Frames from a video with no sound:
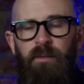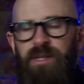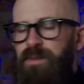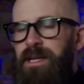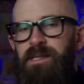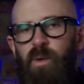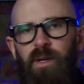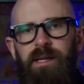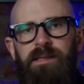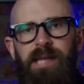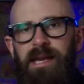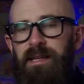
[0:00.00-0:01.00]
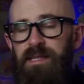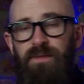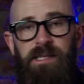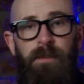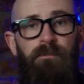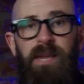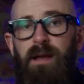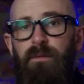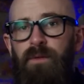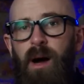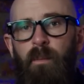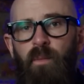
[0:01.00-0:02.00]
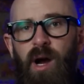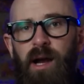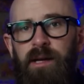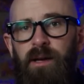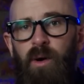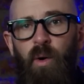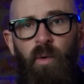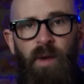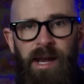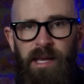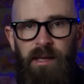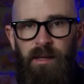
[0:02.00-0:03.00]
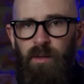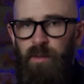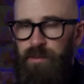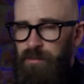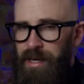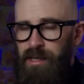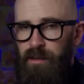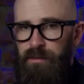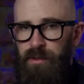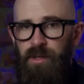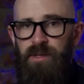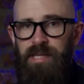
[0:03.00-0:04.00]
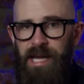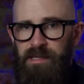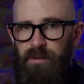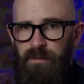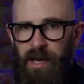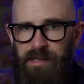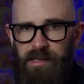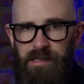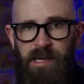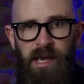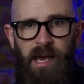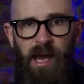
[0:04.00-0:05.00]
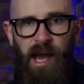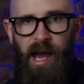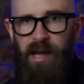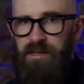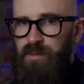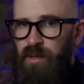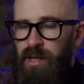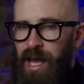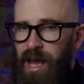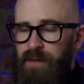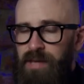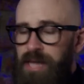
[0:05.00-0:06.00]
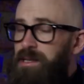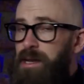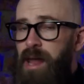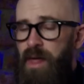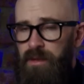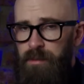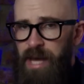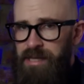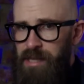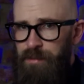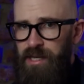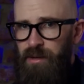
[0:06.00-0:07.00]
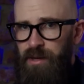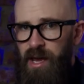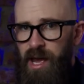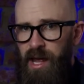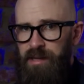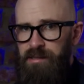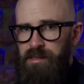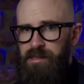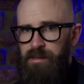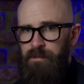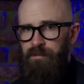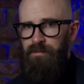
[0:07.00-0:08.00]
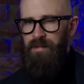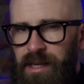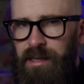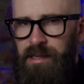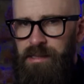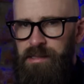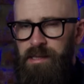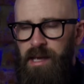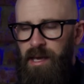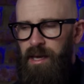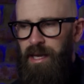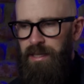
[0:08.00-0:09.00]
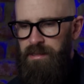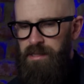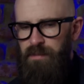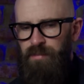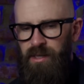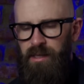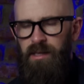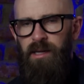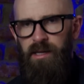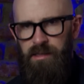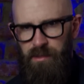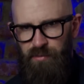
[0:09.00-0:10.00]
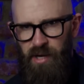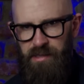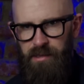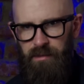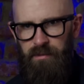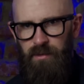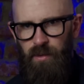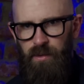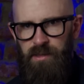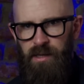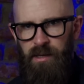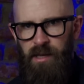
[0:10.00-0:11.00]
Which means all it could take is for some mink farm worker already ill with regular flu to get infected, and we'll have yet another pandemic on our hands. It is a deeply depressing thought,